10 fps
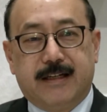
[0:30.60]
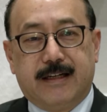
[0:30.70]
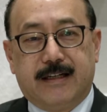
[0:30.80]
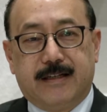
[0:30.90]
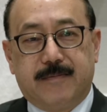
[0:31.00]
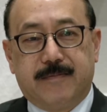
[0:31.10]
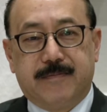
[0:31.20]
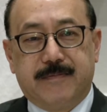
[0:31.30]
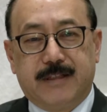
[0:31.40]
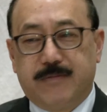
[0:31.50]
um,
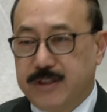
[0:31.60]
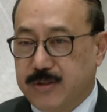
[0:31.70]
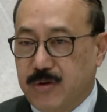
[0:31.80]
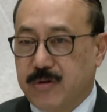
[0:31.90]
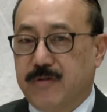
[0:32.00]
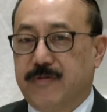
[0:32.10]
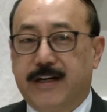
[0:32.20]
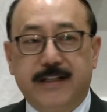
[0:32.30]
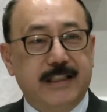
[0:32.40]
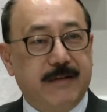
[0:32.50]
there was talk of
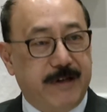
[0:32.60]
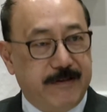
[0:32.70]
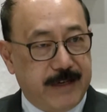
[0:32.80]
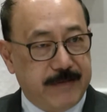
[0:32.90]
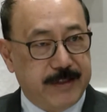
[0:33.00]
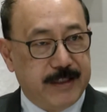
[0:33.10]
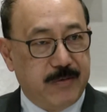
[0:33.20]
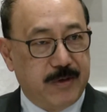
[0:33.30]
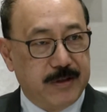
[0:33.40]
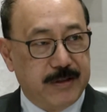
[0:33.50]
one hundred seventy-five
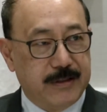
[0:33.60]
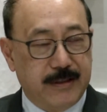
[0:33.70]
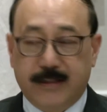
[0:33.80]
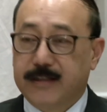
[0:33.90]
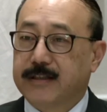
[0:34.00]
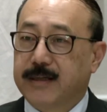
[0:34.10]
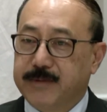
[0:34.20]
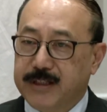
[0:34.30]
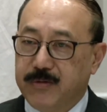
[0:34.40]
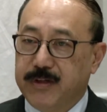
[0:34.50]
gigawatts. Uh,
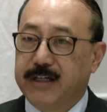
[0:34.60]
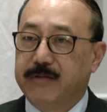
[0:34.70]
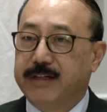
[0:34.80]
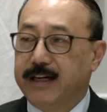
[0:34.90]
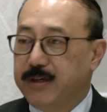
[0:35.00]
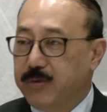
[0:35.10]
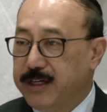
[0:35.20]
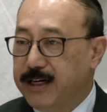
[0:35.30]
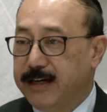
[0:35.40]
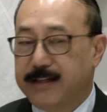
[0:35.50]
subsequently, we had
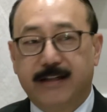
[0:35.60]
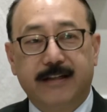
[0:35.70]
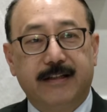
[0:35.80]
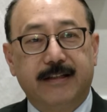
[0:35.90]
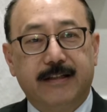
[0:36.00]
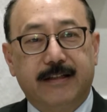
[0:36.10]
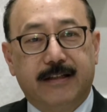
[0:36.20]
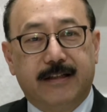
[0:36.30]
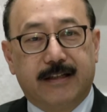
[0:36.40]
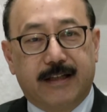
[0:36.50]
unilaterally
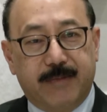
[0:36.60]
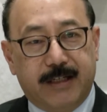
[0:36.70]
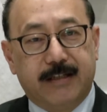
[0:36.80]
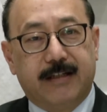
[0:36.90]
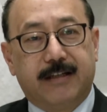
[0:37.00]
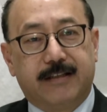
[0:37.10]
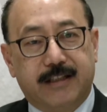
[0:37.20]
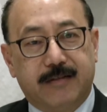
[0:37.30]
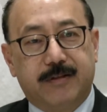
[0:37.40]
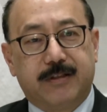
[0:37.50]
committed
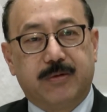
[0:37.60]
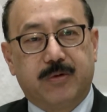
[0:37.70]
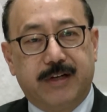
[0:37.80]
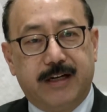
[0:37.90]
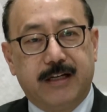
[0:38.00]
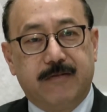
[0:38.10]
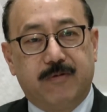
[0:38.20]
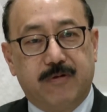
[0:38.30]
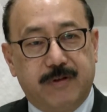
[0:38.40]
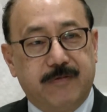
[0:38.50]
ourselves to creating
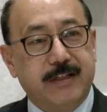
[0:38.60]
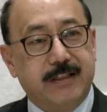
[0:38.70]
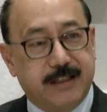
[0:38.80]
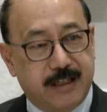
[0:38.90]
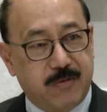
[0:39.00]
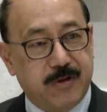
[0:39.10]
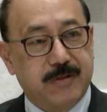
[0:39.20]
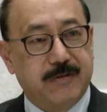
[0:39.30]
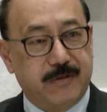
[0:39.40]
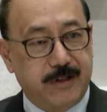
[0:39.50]
four hundred fifty
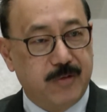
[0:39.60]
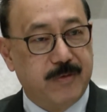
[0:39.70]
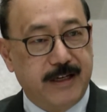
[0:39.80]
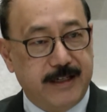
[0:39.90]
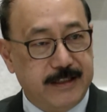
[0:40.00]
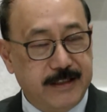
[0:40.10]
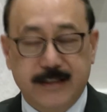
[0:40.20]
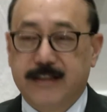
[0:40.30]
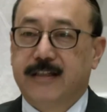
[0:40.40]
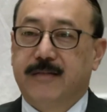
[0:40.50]
gigawatts of renewable energy
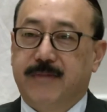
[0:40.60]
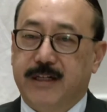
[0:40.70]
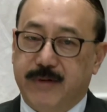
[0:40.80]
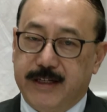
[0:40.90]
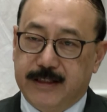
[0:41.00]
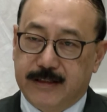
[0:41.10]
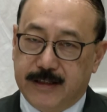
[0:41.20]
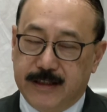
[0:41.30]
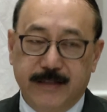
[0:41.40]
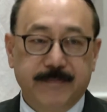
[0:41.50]
by twenty
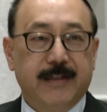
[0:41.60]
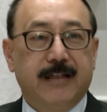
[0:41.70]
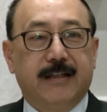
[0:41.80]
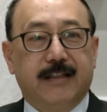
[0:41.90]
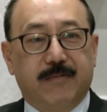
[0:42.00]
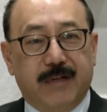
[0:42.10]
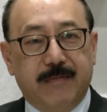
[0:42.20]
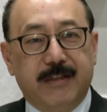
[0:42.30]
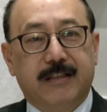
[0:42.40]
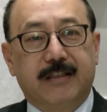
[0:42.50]
thirty. The
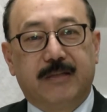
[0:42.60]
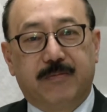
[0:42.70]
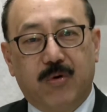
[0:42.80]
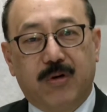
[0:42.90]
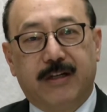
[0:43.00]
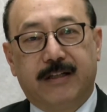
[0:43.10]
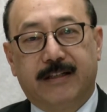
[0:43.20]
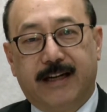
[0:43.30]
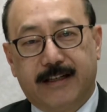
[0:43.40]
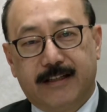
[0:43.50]
Prime Minister spoke
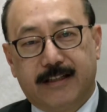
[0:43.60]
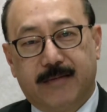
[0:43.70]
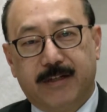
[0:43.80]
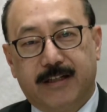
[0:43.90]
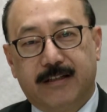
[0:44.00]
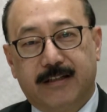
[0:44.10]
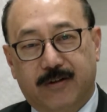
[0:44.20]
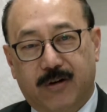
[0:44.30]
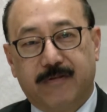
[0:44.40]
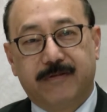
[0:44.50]
at the summit
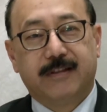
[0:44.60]
of